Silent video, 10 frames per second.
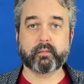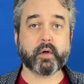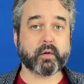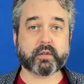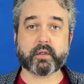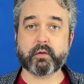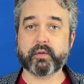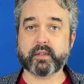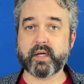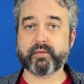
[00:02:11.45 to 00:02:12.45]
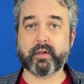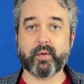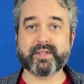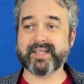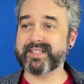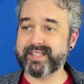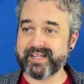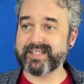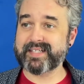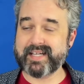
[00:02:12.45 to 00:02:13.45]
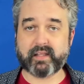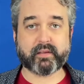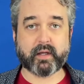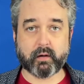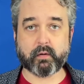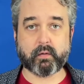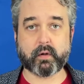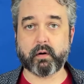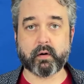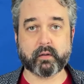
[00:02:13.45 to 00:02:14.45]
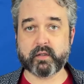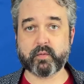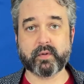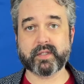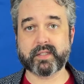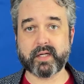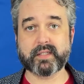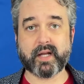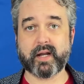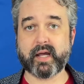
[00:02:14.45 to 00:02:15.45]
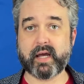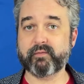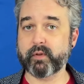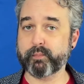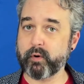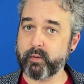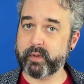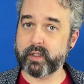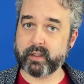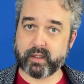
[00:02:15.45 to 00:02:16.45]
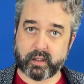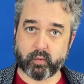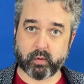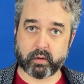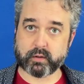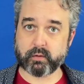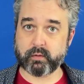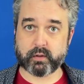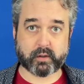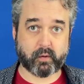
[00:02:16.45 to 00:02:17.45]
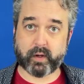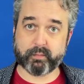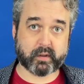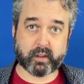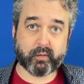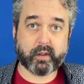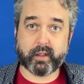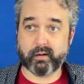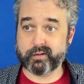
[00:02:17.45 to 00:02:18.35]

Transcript: Notice, too, that Deathglow is a 16th hero card, and this one does not have the permanent keyword, so there's no ambiguity here.